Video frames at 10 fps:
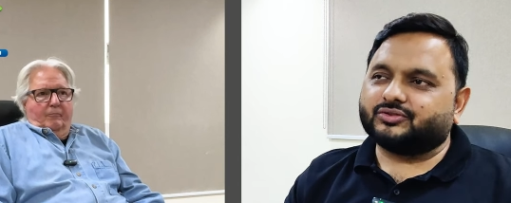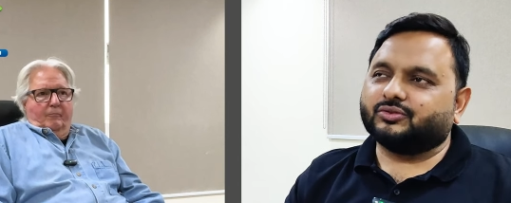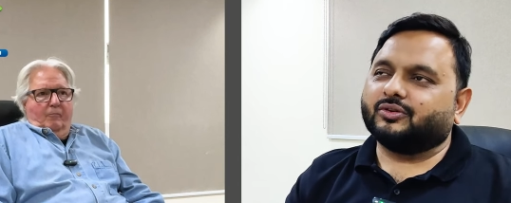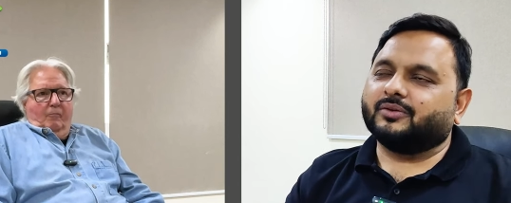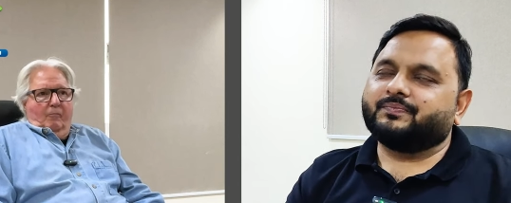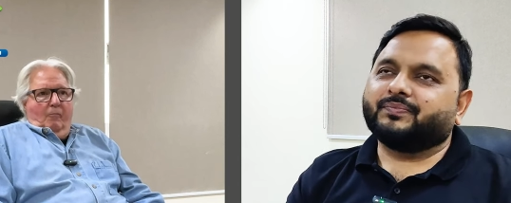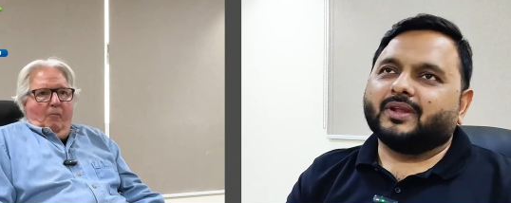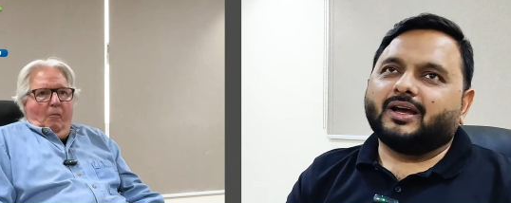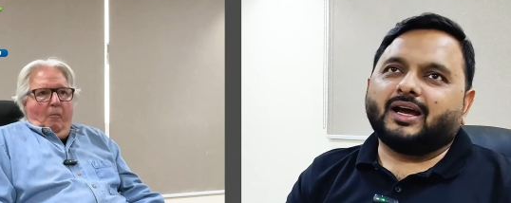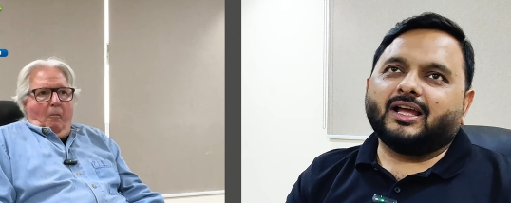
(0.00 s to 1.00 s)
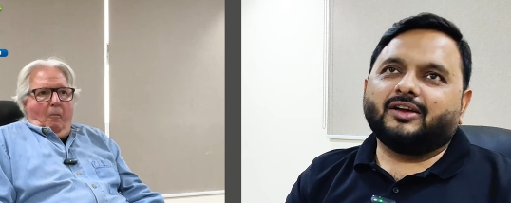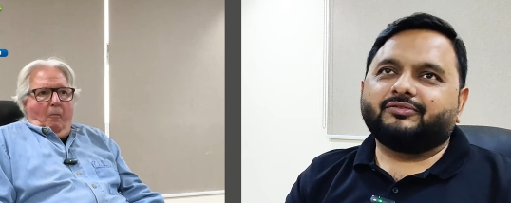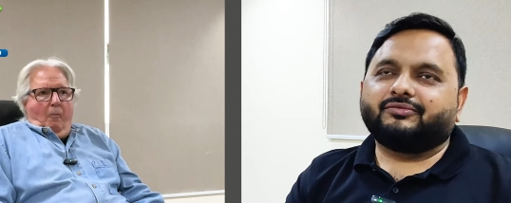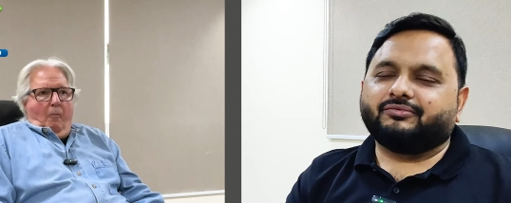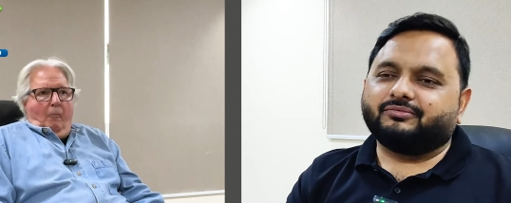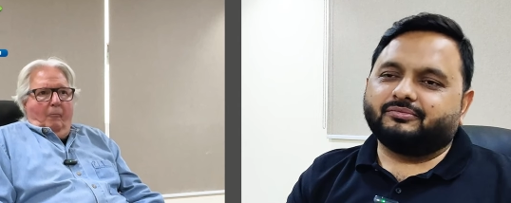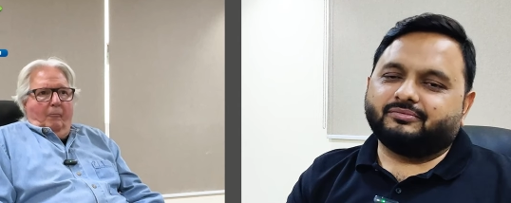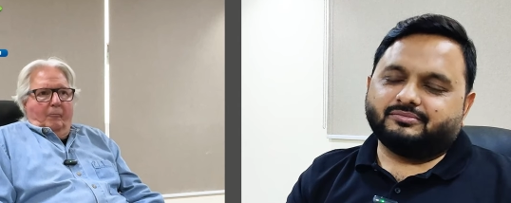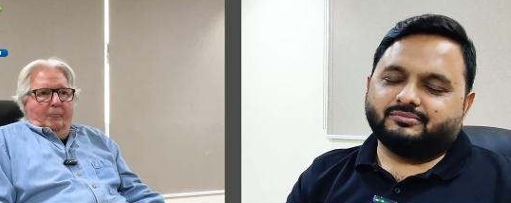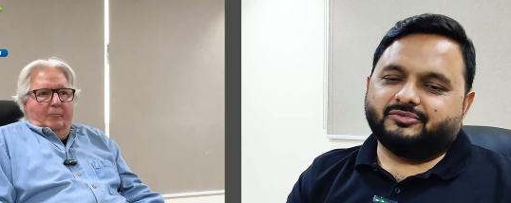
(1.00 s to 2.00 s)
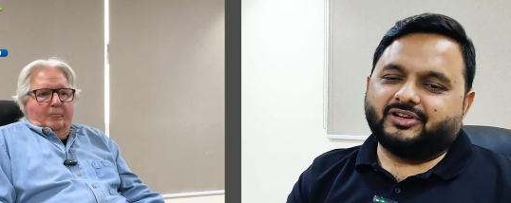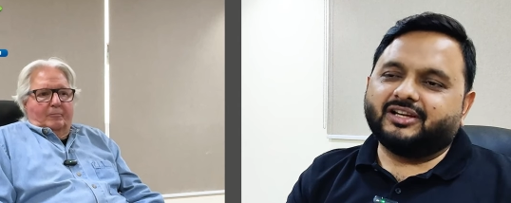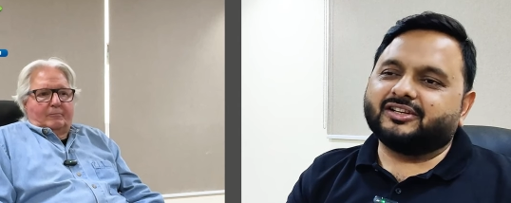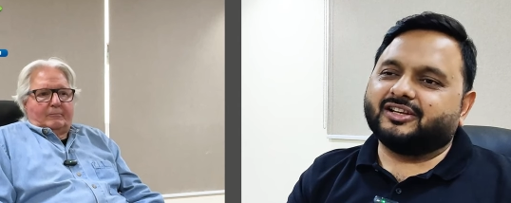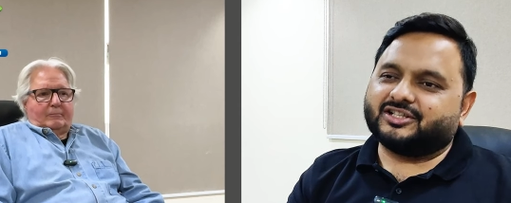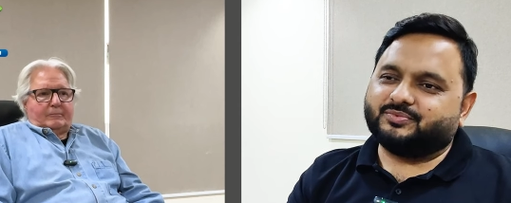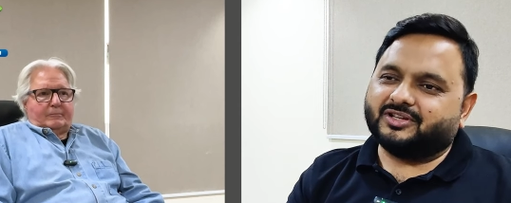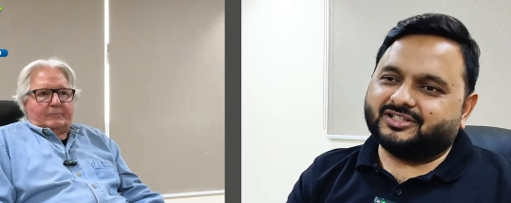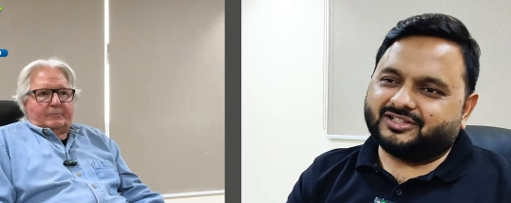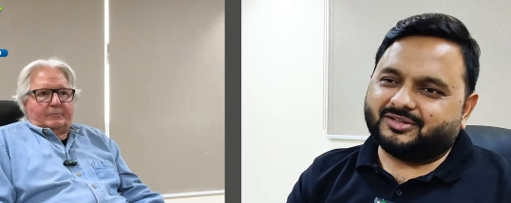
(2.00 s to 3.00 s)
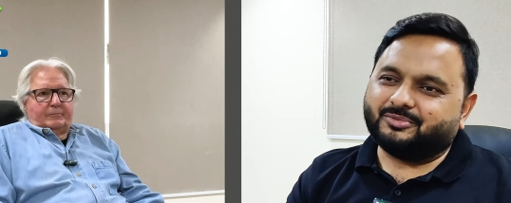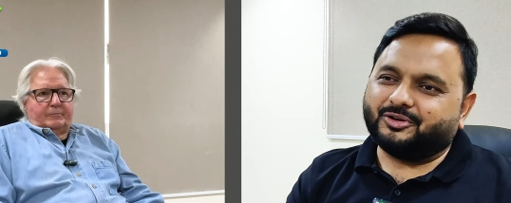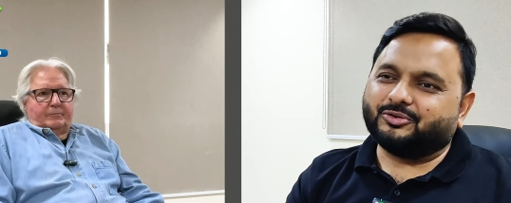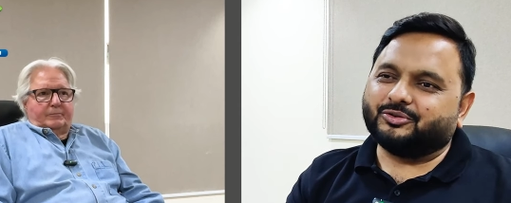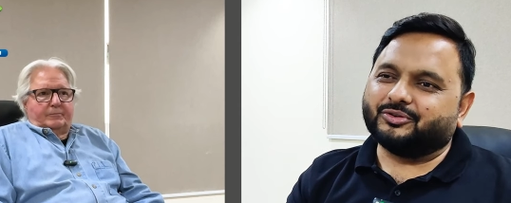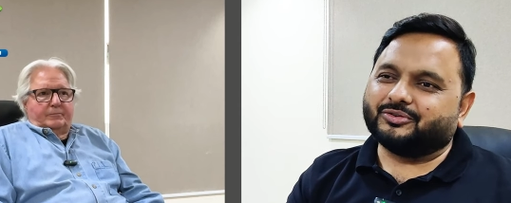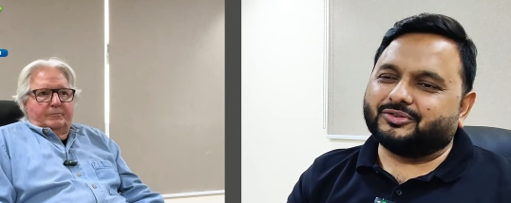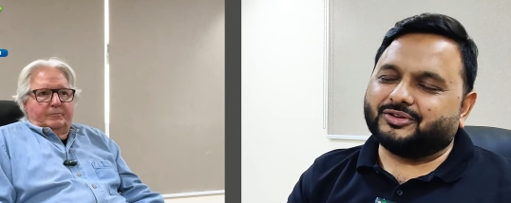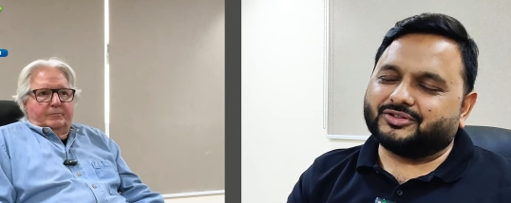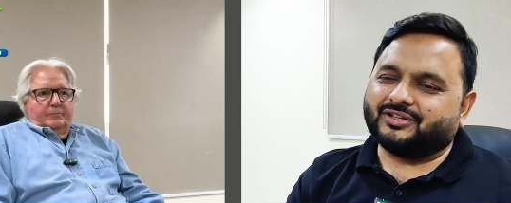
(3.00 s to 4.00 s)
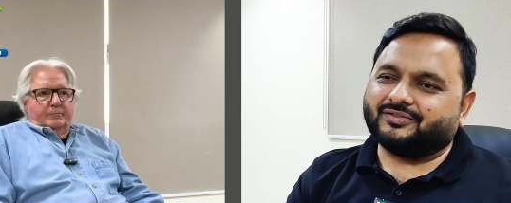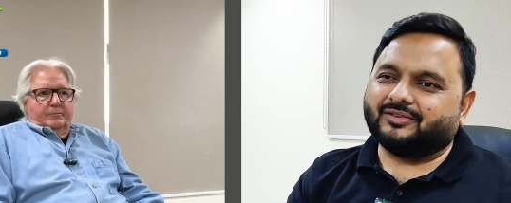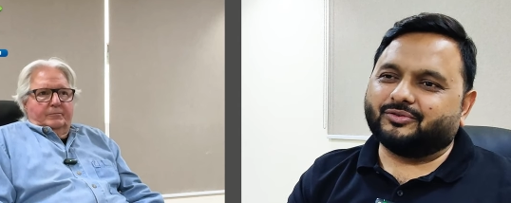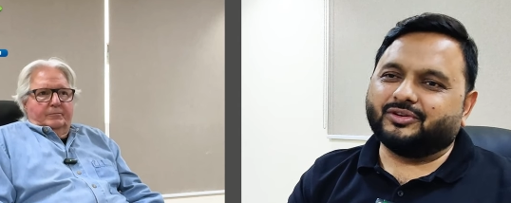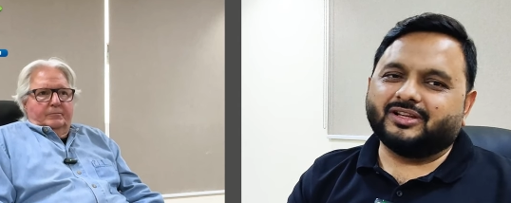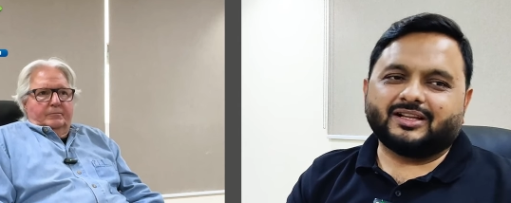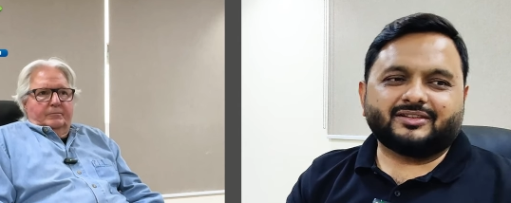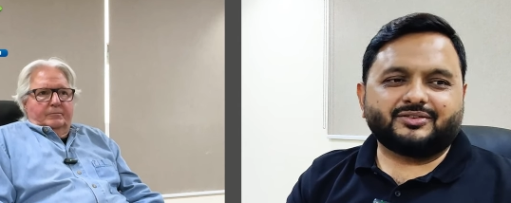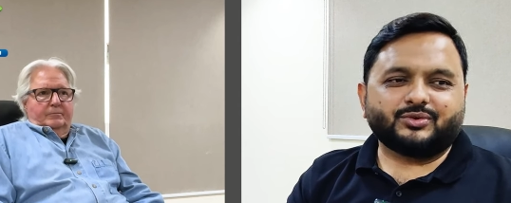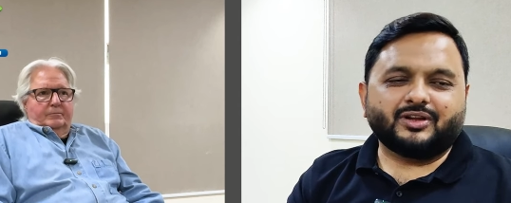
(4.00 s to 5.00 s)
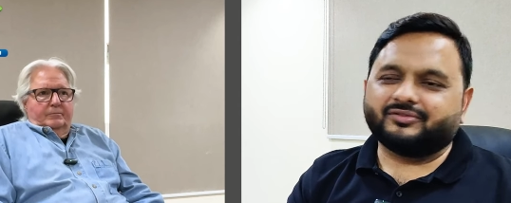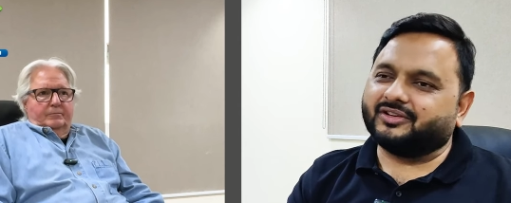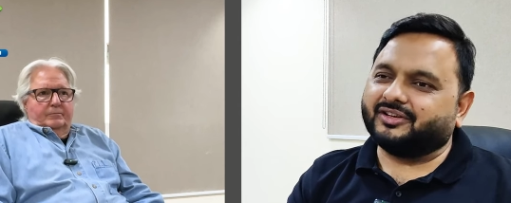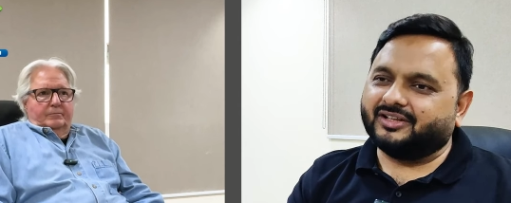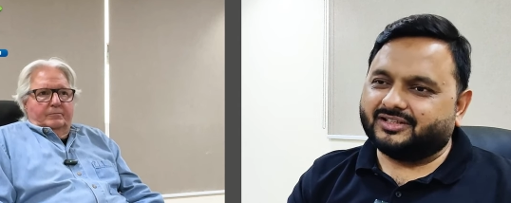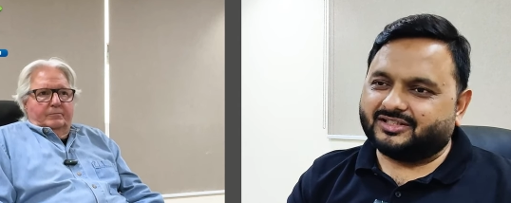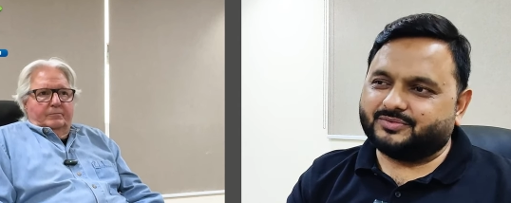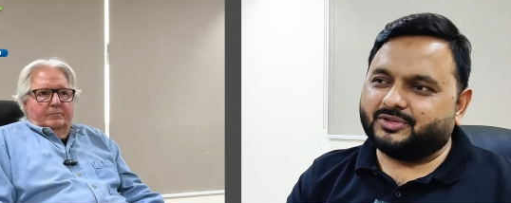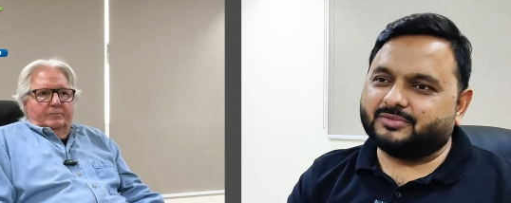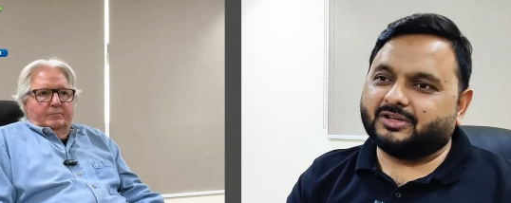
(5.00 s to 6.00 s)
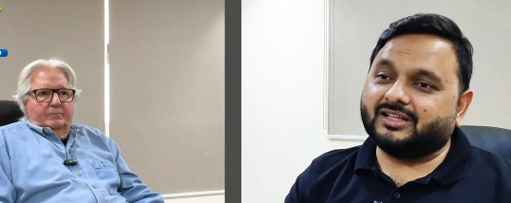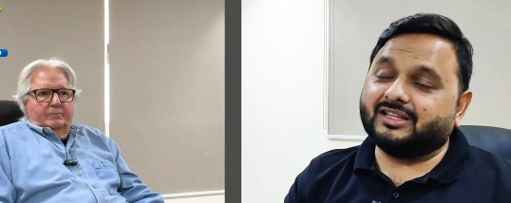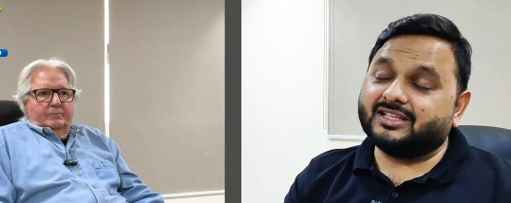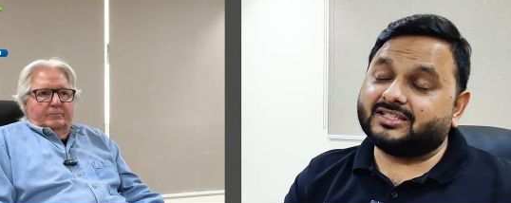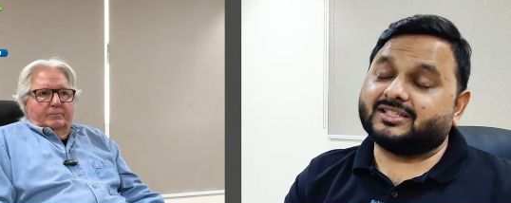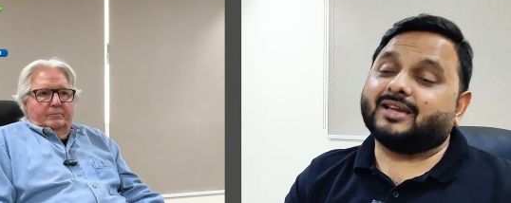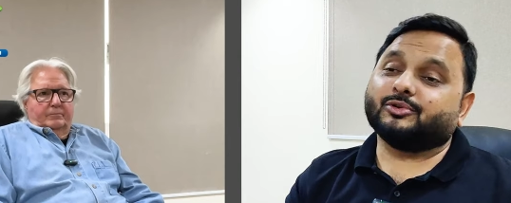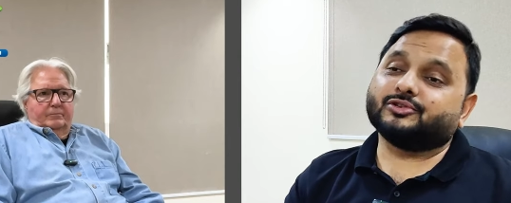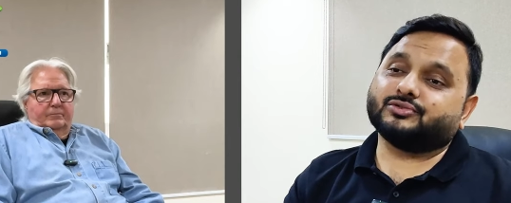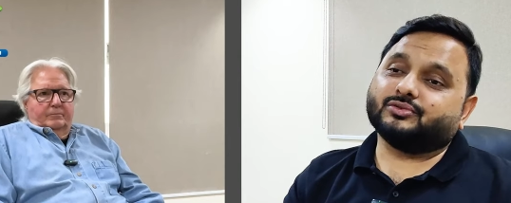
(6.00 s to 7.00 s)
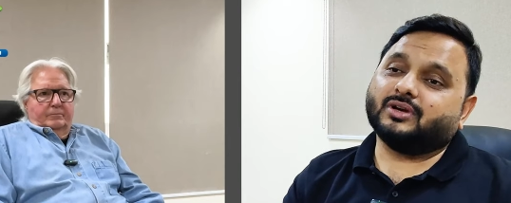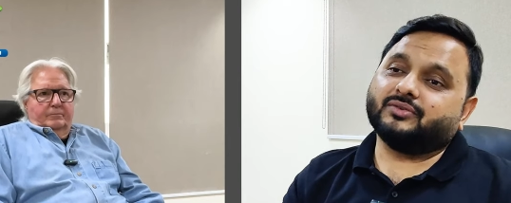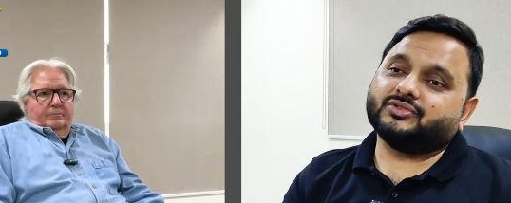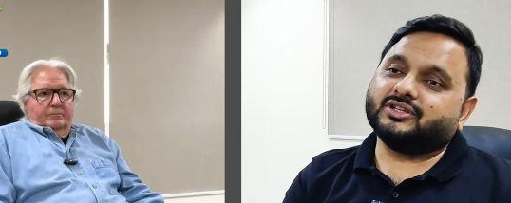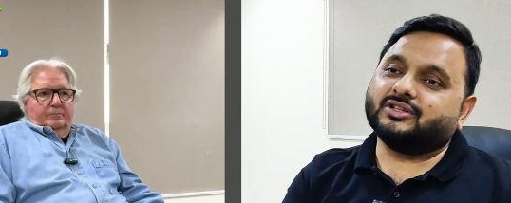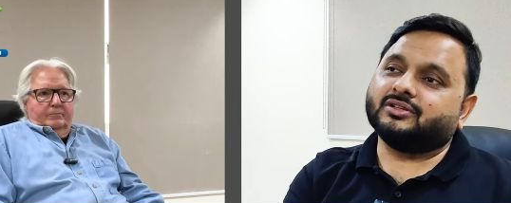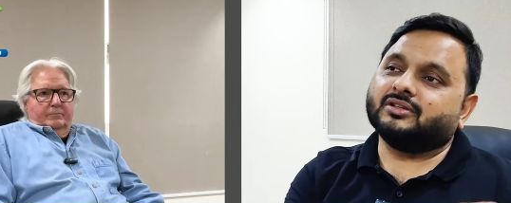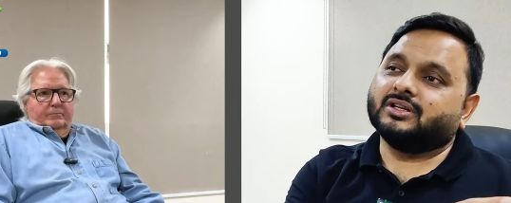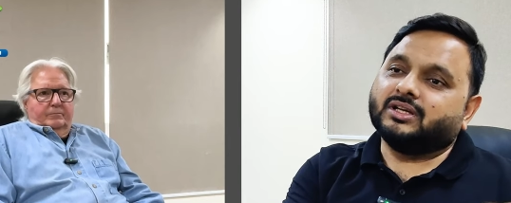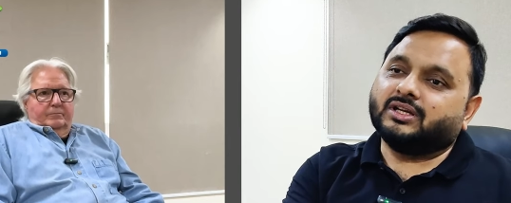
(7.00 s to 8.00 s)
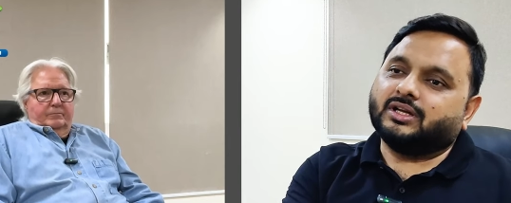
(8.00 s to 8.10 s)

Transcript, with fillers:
Speaker 1: So, I have very little experience as compared to you yourself. I have only like 12, 13 years experience, but in this time also, I've seen